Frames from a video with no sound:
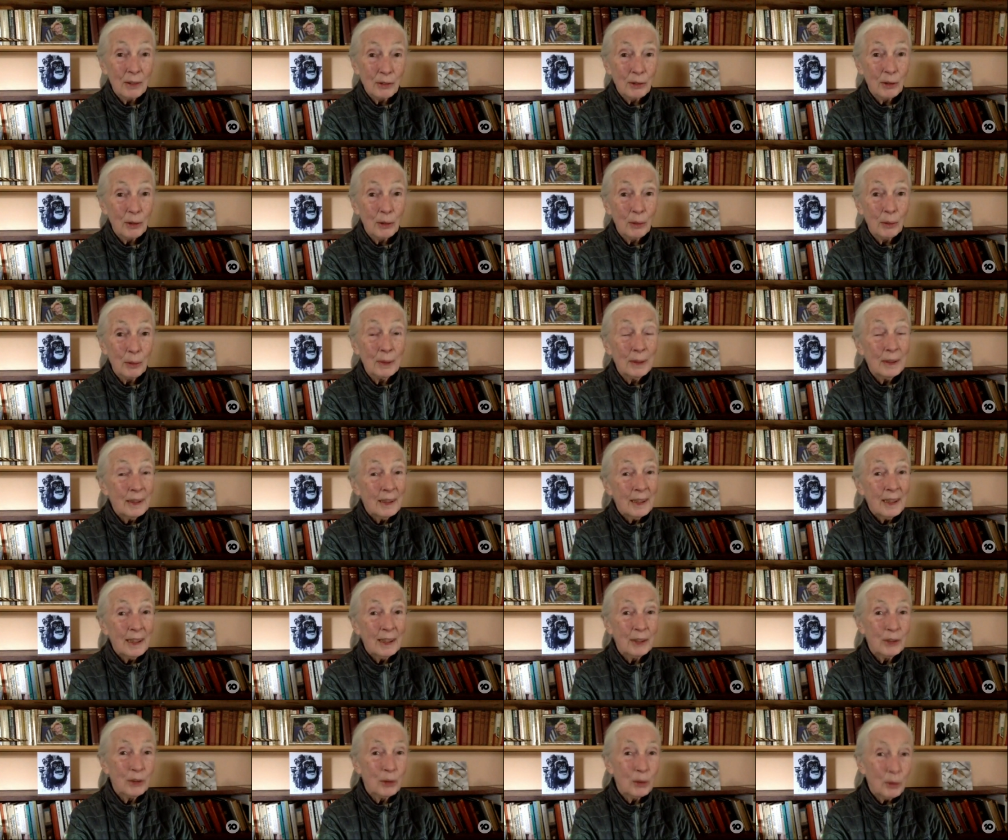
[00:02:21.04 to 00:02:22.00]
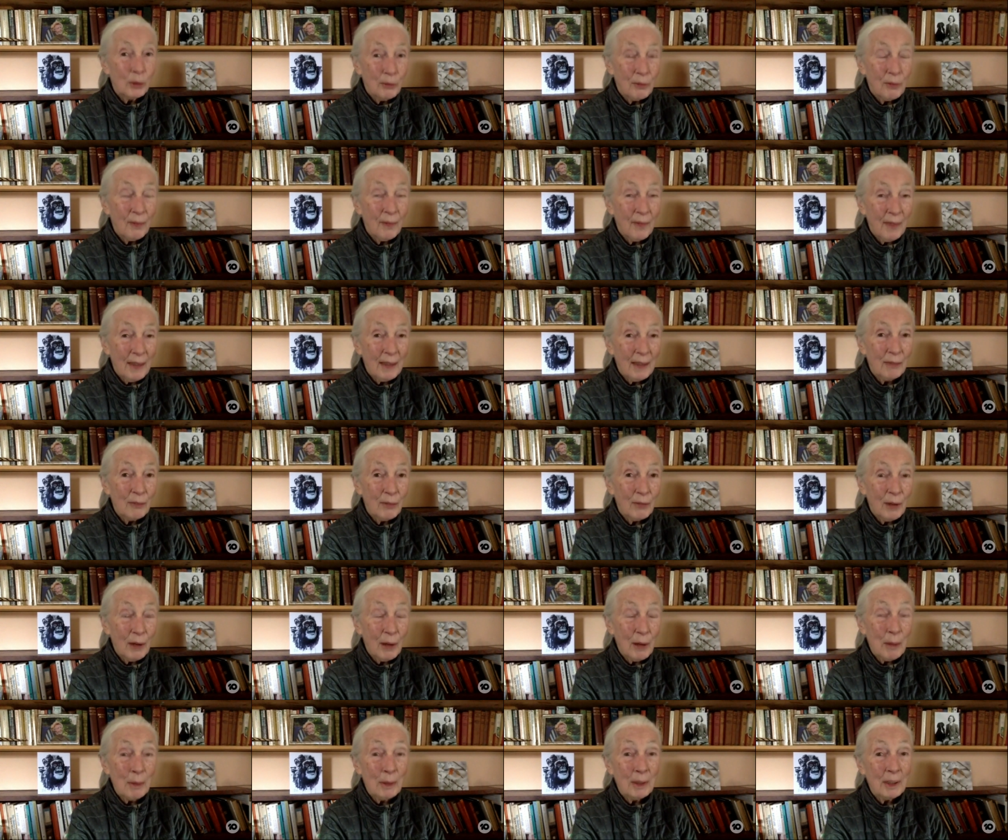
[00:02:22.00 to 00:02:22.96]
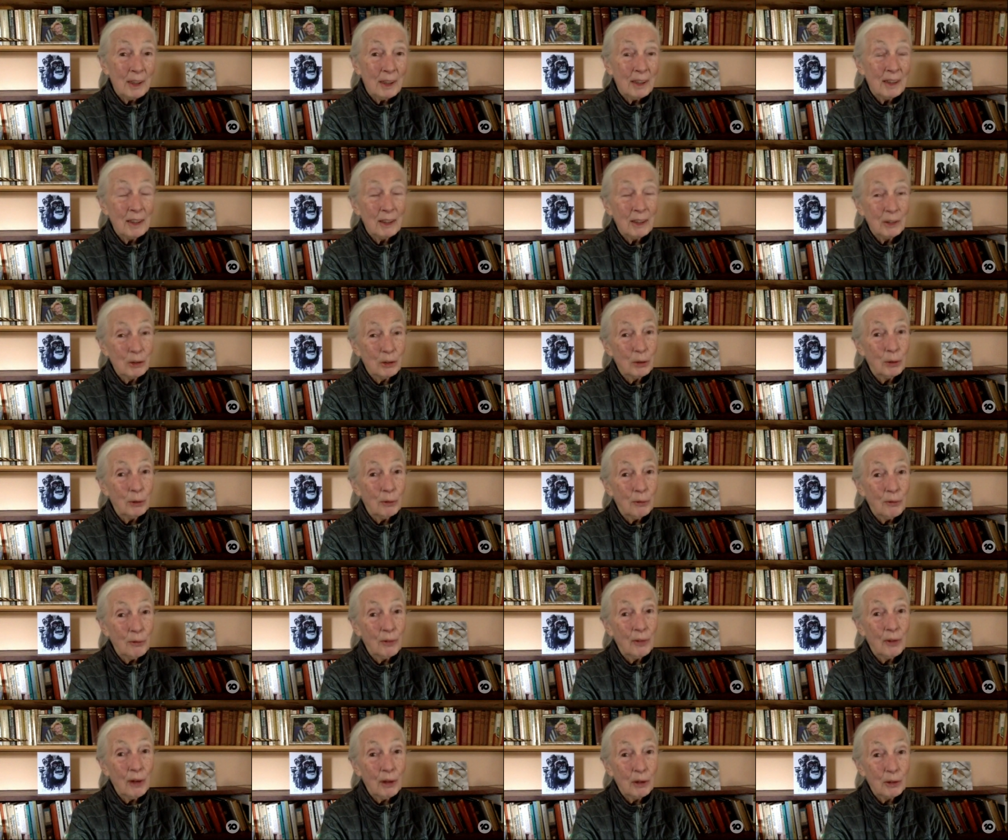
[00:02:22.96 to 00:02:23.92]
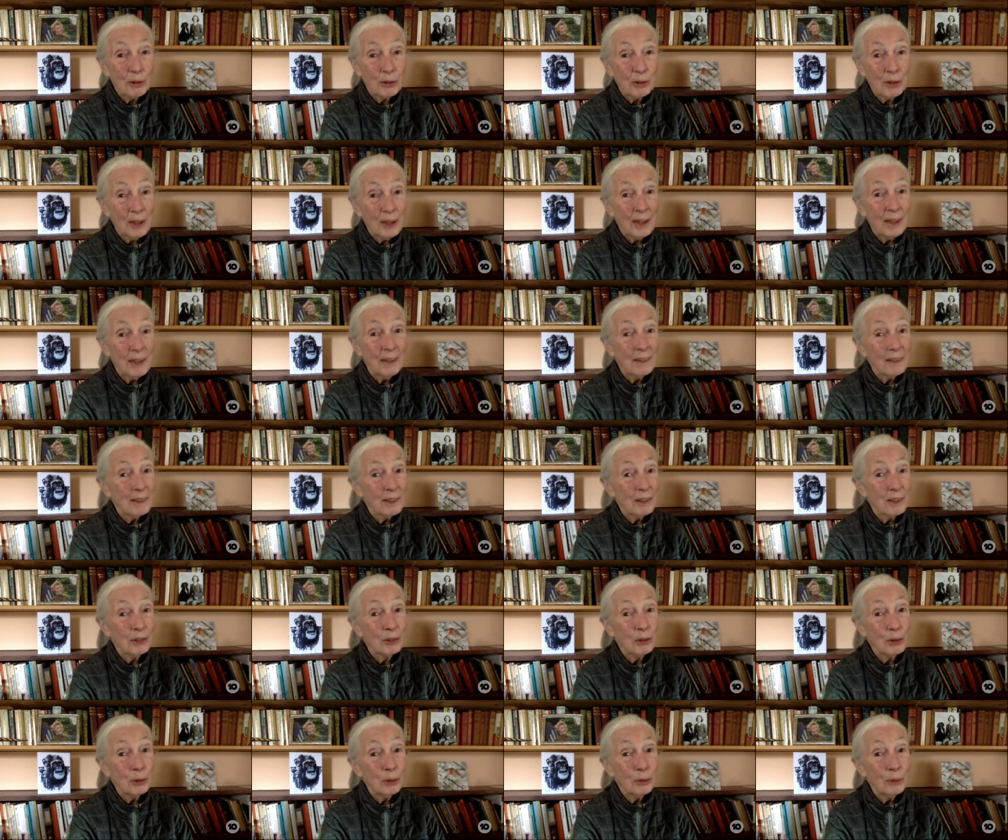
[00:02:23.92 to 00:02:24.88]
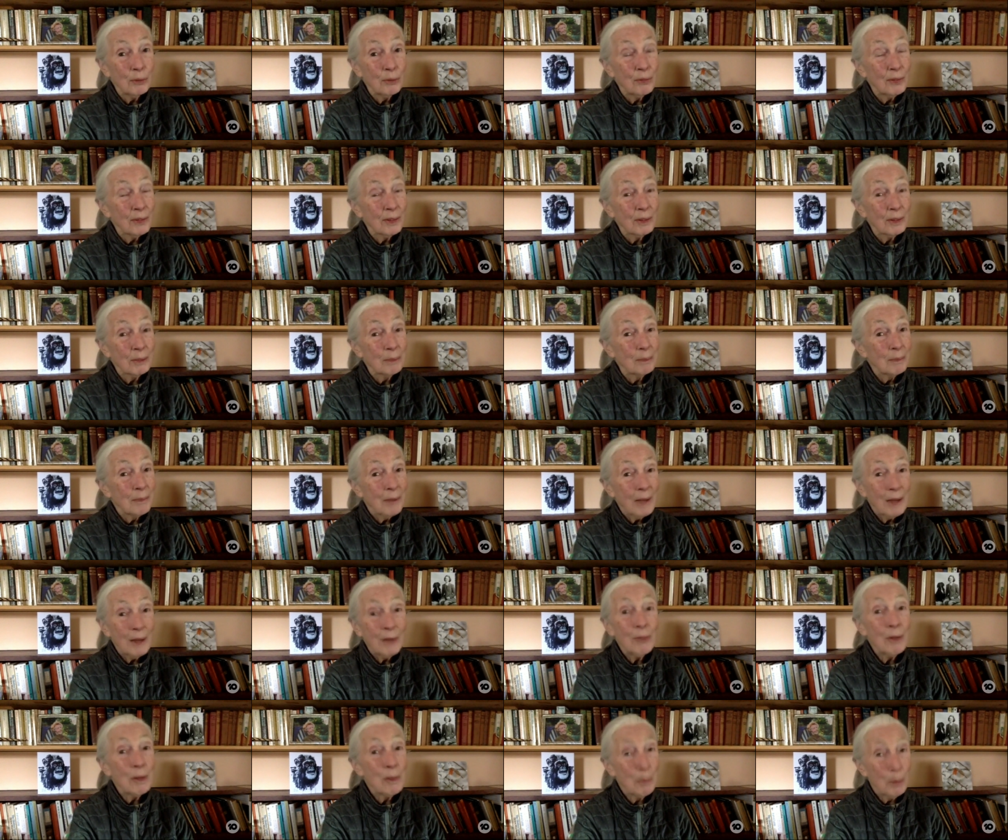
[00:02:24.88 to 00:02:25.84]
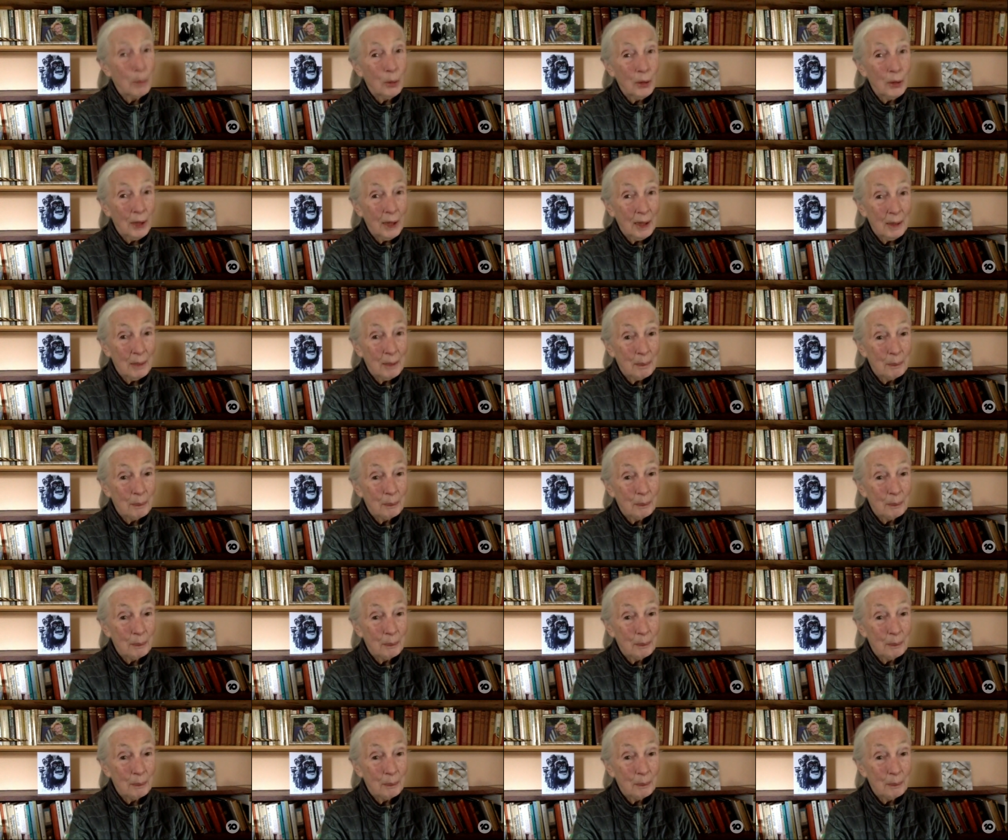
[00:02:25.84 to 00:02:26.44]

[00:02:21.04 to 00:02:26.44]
So it's good for the environment and it's good for our skin and it's good for everybody.